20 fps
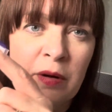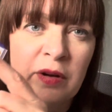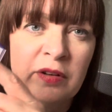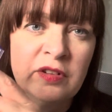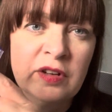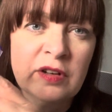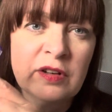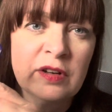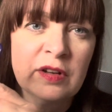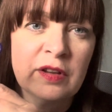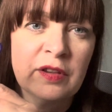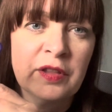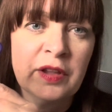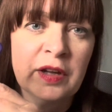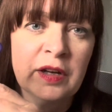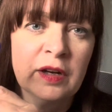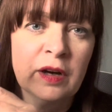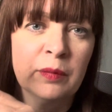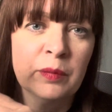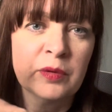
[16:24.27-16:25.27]
I didn't
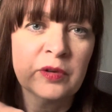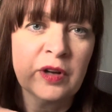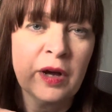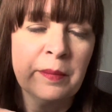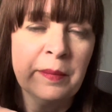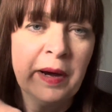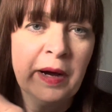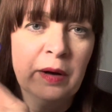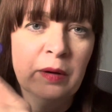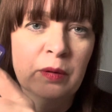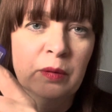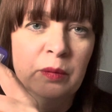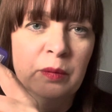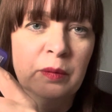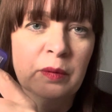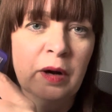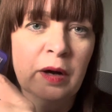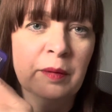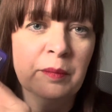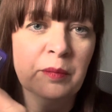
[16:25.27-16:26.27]
think I would come
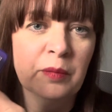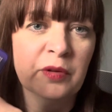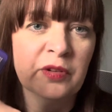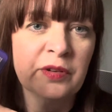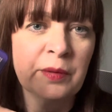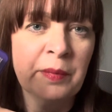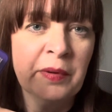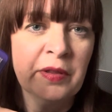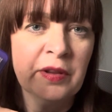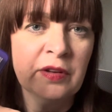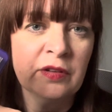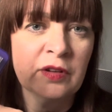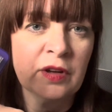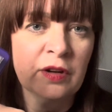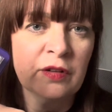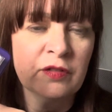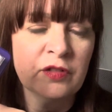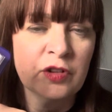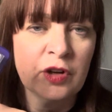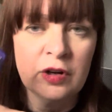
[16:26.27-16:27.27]
out with some of these
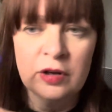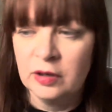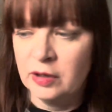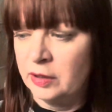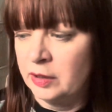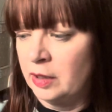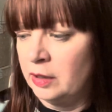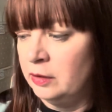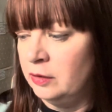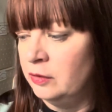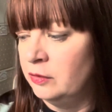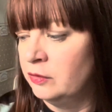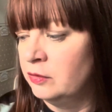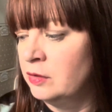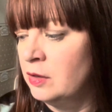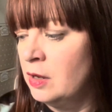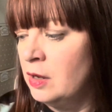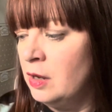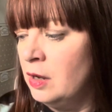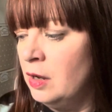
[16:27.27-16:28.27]
kind of darker colours,
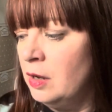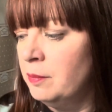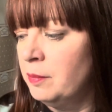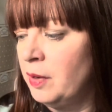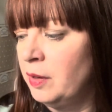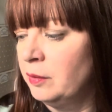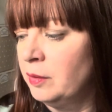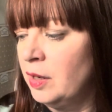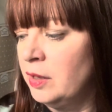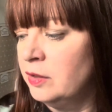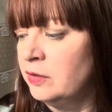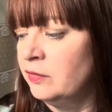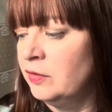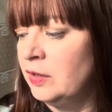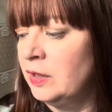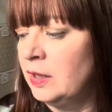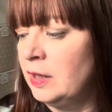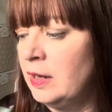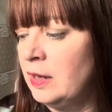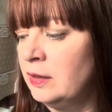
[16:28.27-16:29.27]
but I'm kind of
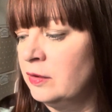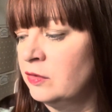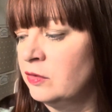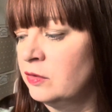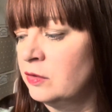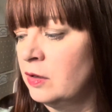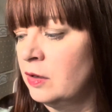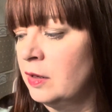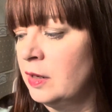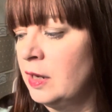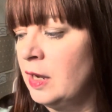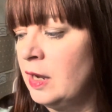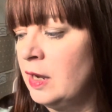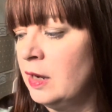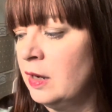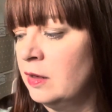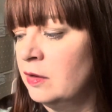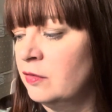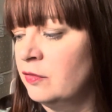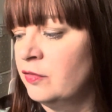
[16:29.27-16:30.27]
glad I
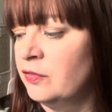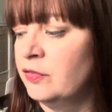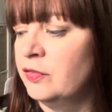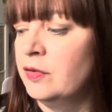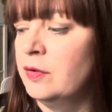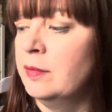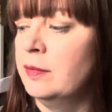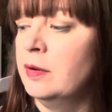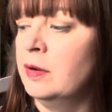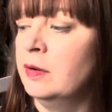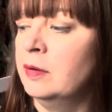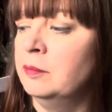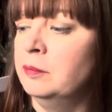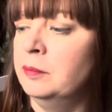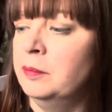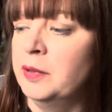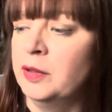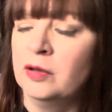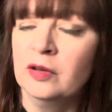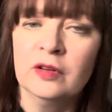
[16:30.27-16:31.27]
have,
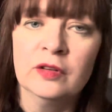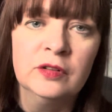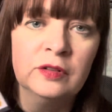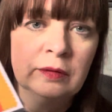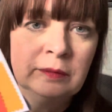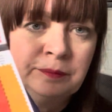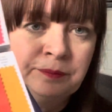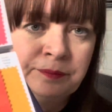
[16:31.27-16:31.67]
because